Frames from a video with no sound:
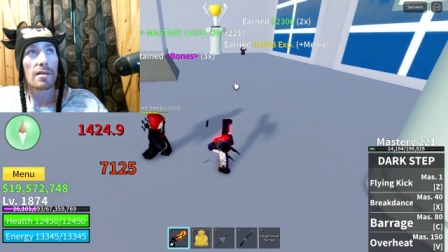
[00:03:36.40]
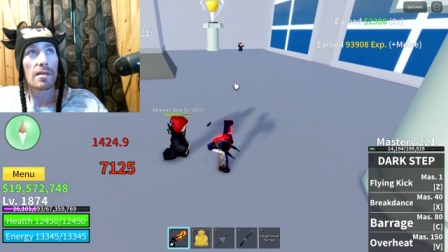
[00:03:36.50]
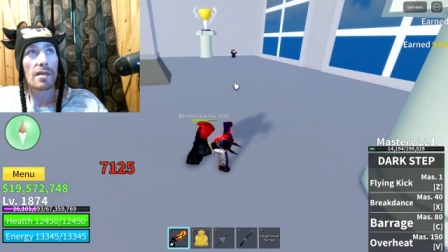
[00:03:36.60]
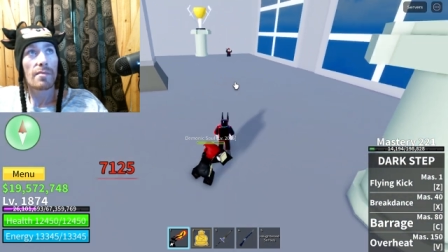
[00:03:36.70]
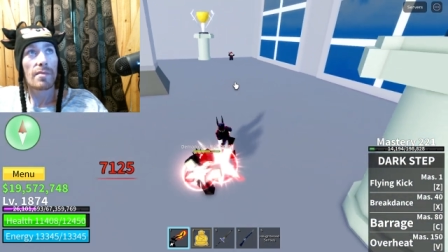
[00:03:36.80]

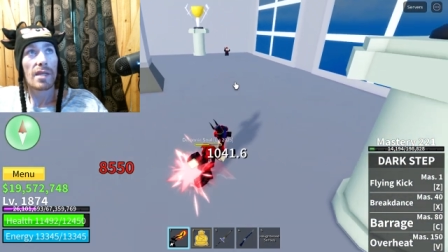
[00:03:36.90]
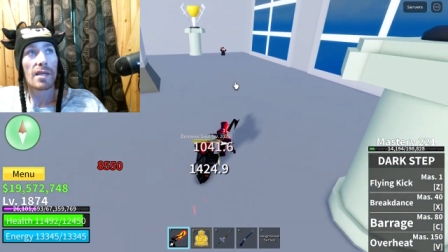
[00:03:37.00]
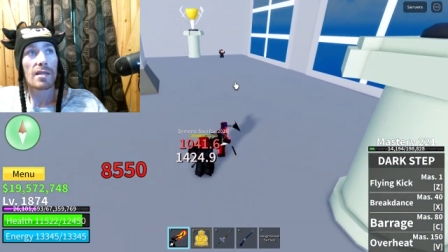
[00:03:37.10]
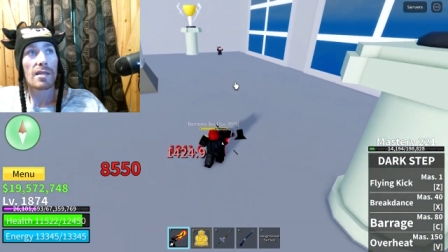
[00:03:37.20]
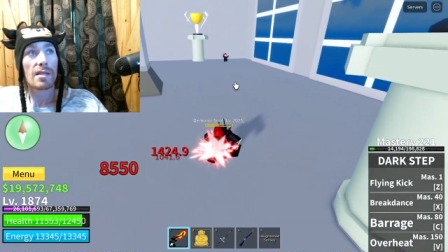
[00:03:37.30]
keep
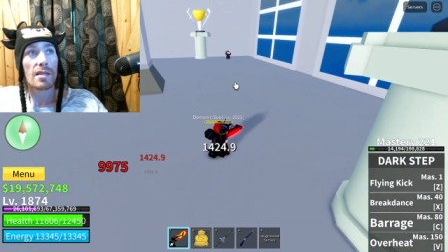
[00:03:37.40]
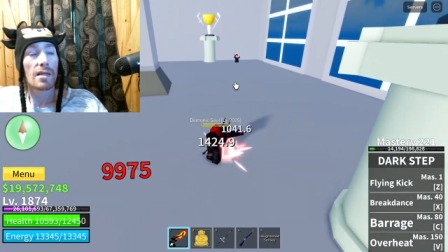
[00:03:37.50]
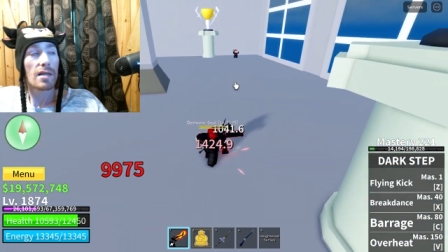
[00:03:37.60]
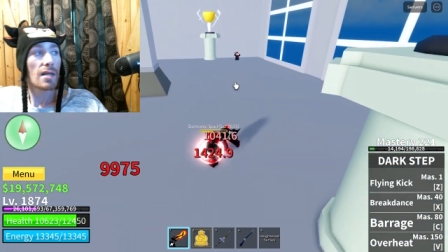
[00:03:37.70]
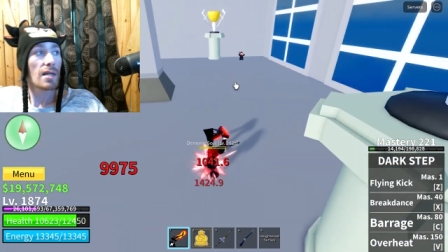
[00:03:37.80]
these
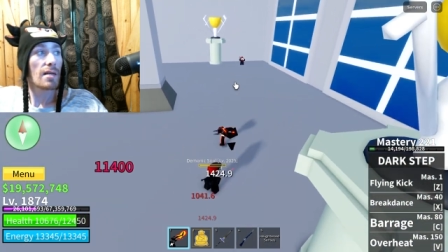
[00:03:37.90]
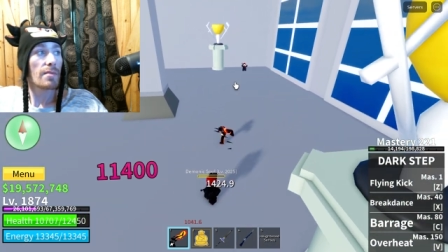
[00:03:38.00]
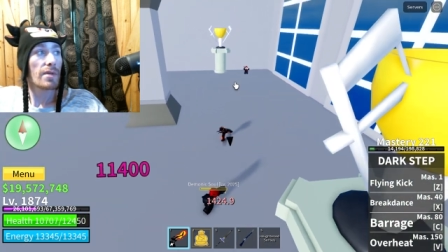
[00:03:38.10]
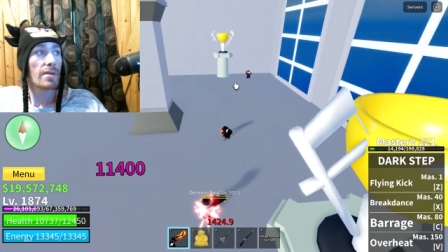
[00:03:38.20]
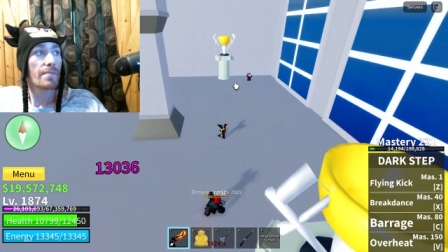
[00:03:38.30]
up.
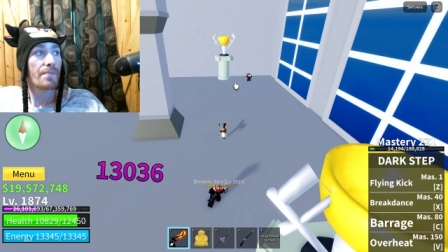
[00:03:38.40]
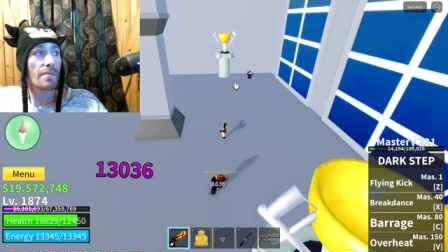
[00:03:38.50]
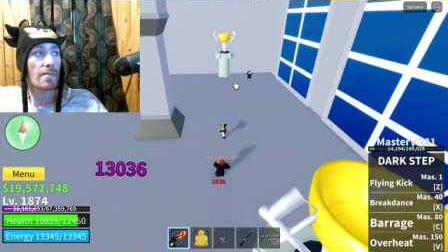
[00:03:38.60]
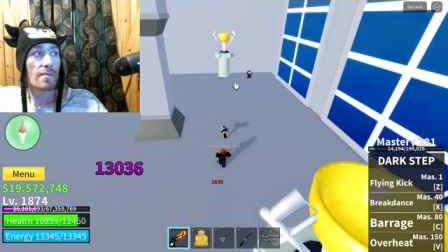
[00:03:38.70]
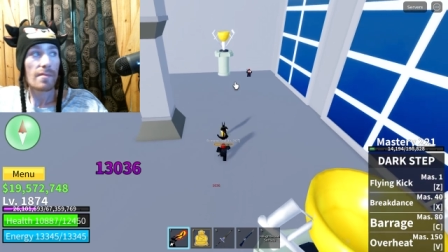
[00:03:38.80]

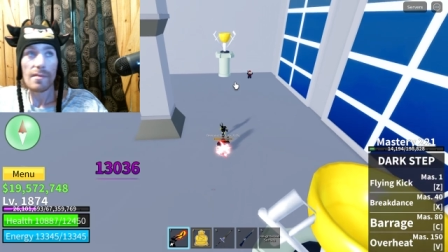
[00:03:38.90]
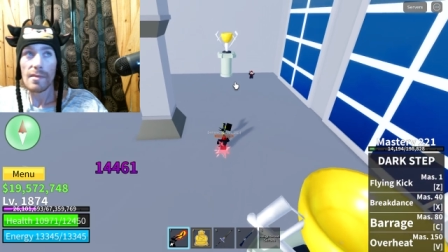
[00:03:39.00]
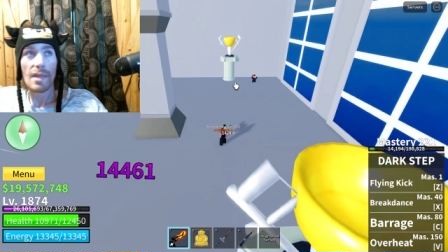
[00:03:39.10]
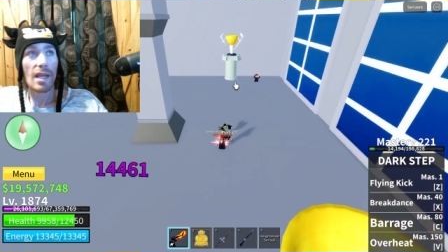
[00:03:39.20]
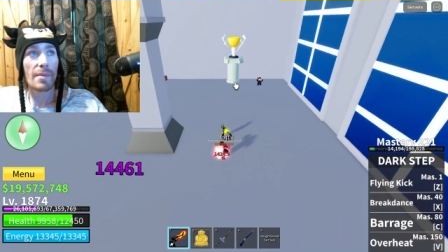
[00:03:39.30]

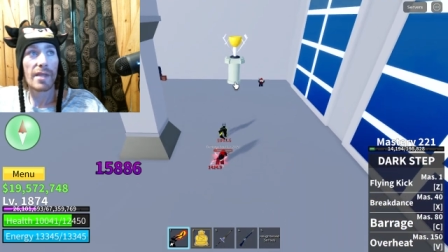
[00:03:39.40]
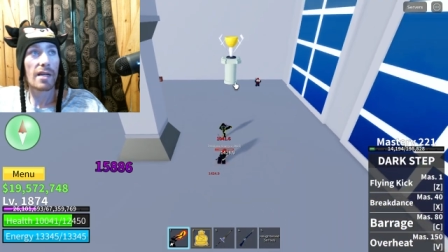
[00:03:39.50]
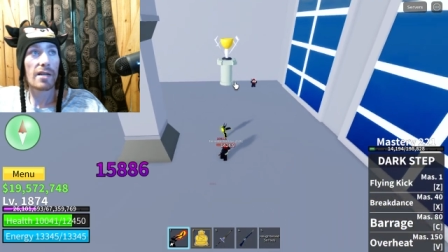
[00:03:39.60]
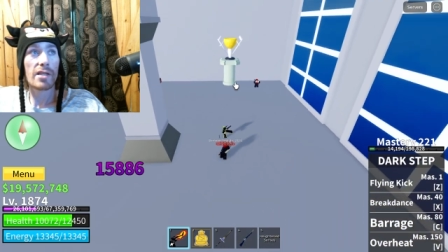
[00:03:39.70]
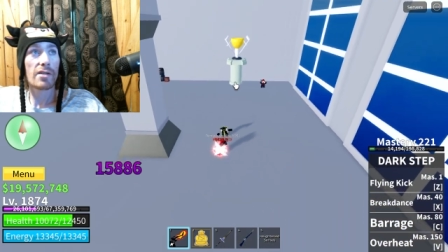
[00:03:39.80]
I mean,
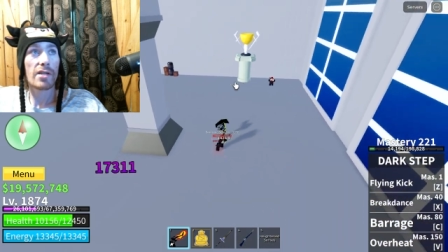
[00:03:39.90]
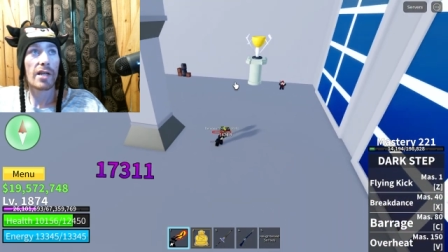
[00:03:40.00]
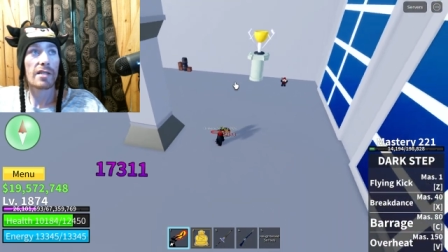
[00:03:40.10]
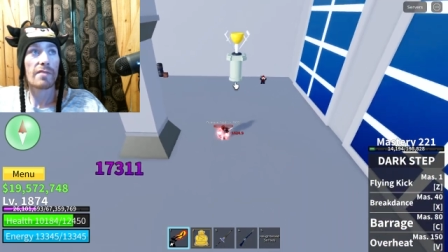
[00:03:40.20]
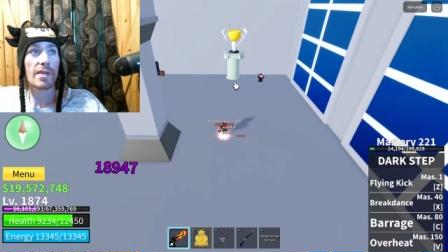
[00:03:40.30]
there is no
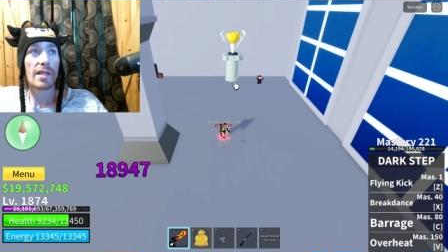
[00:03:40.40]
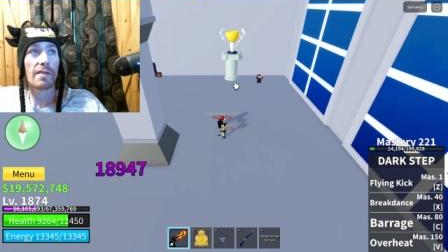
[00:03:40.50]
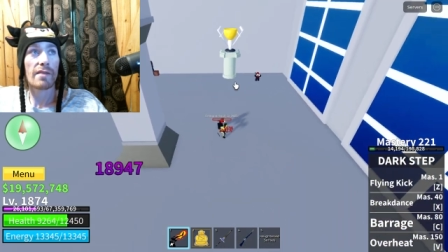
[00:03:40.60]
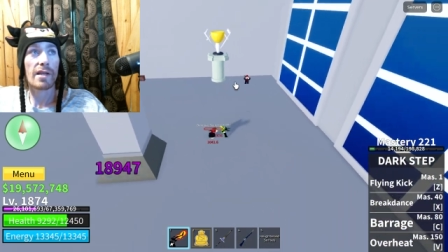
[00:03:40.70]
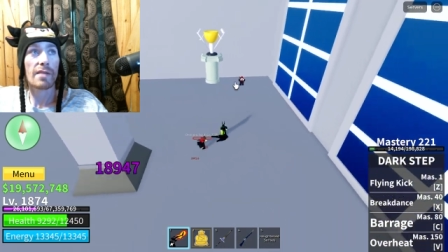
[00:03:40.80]
chance of me
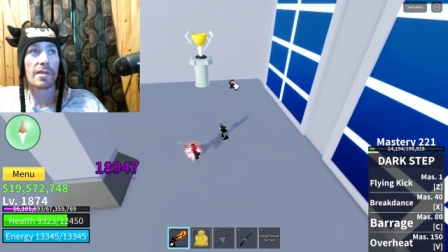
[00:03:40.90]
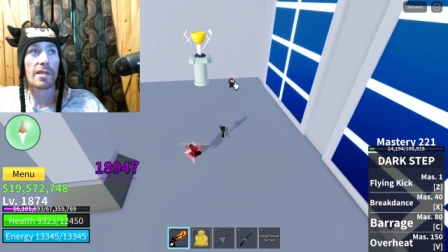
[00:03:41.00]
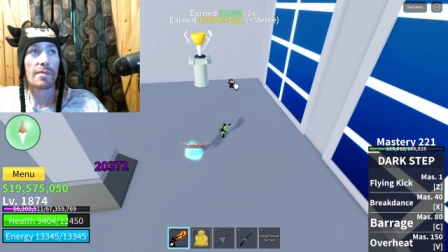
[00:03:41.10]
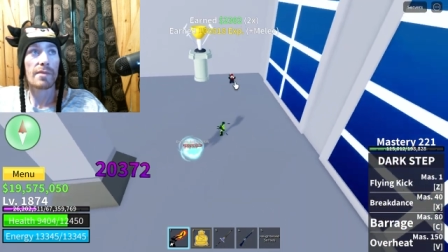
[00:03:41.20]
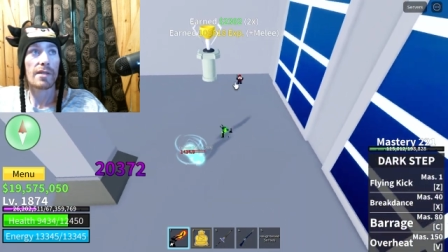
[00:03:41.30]
leveling up this
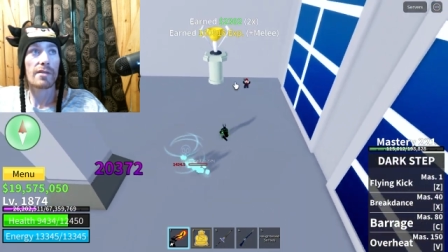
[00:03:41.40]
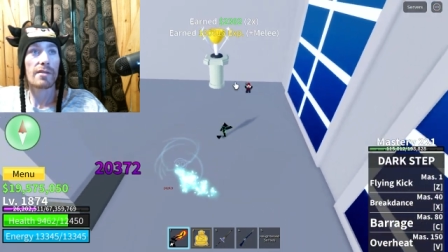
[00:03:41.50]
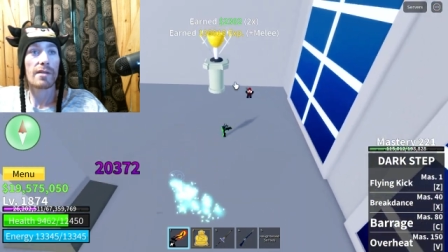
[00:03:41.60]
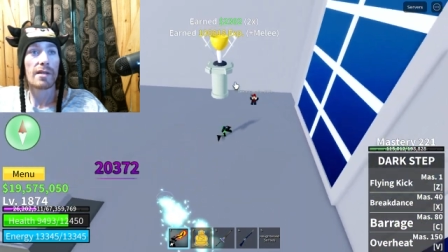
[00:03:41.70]
episode.